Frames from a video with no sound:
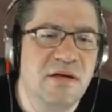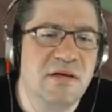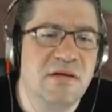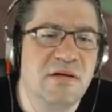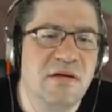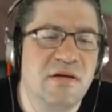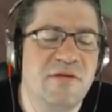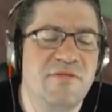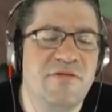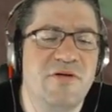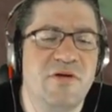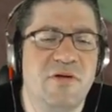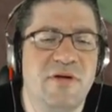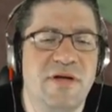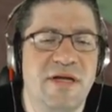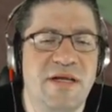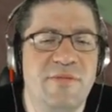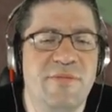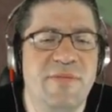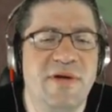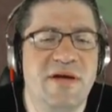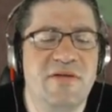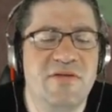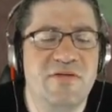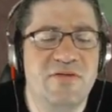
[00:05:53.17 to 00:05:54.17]
A lot of you are
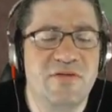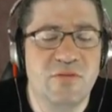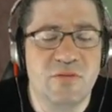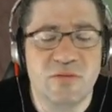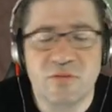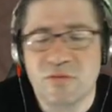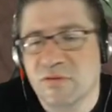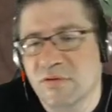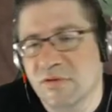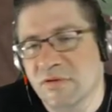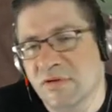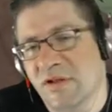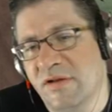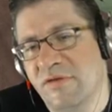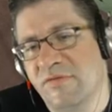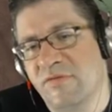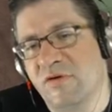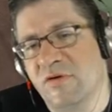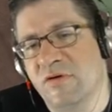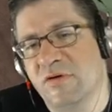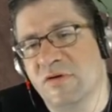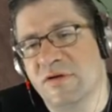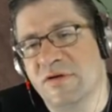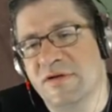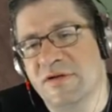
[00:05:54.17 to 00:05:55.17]
heading back to school, a lot of
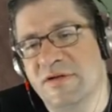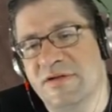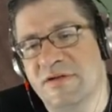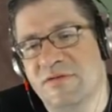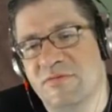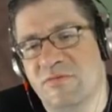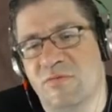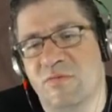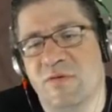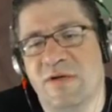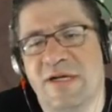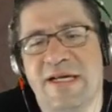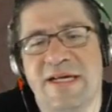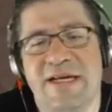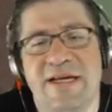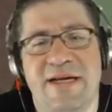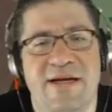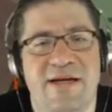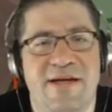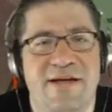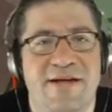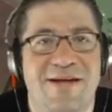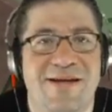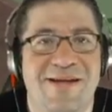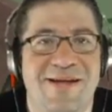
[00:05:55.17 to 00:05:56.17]
you are
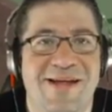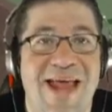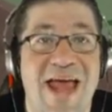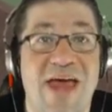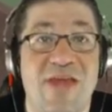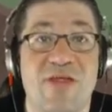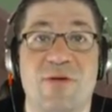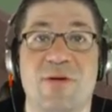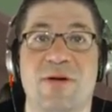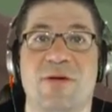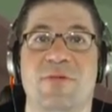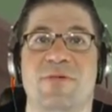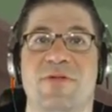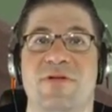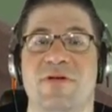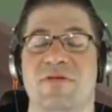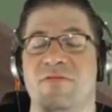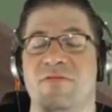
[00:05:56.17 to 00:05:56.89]
regathering with your